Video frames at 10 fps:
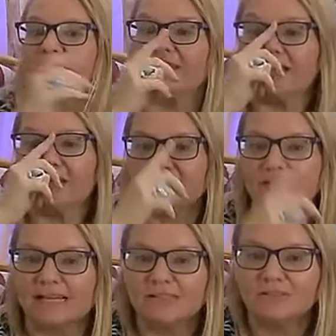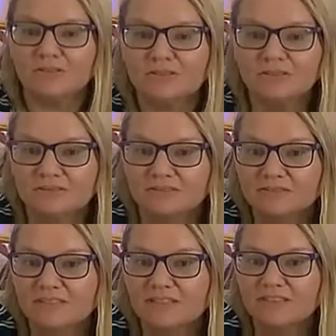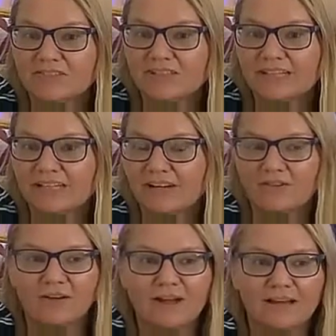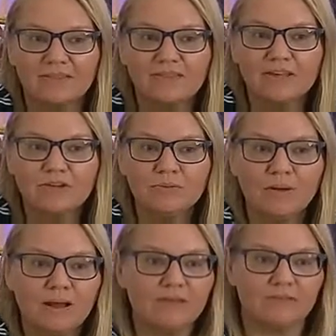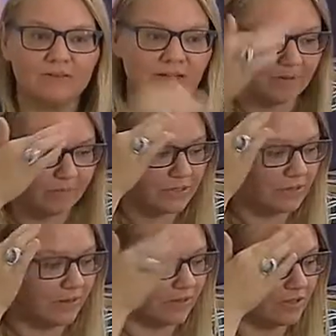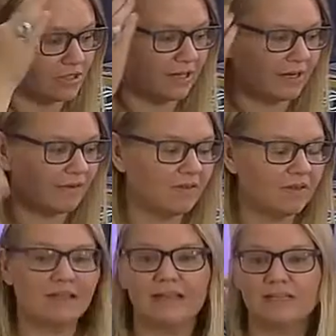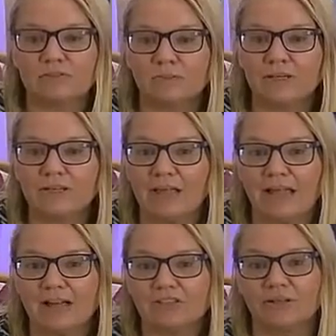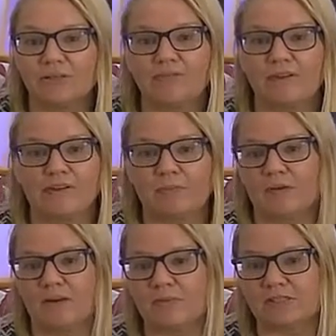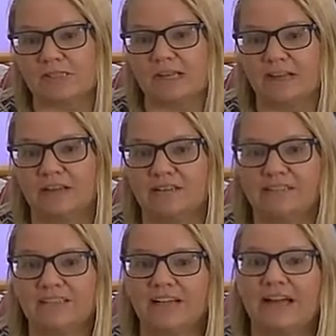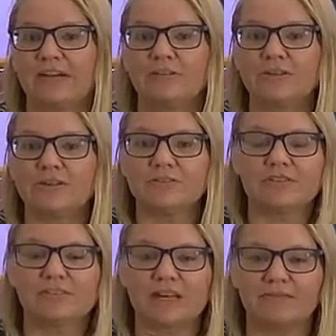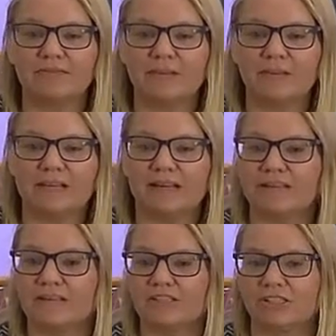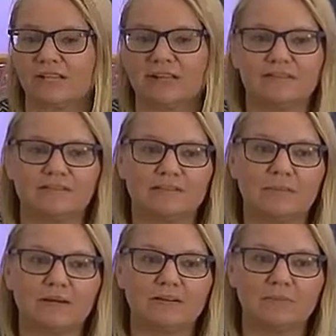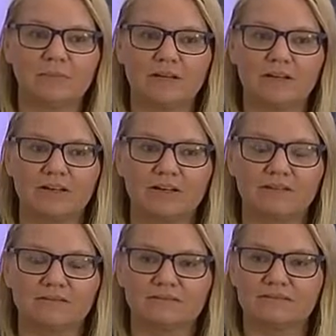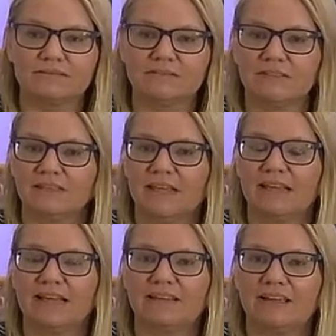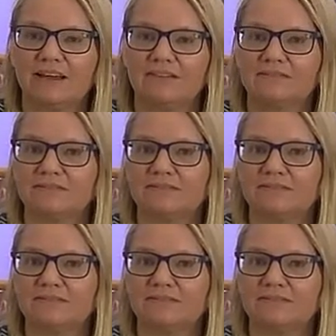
Thank you, Dazzled. Taking care of Ryan. Thank you, Ryan, for letting me read your energy. It's really actually very promising. I know that you're just kind of beginning this shit, but it'll be good. Hang in there.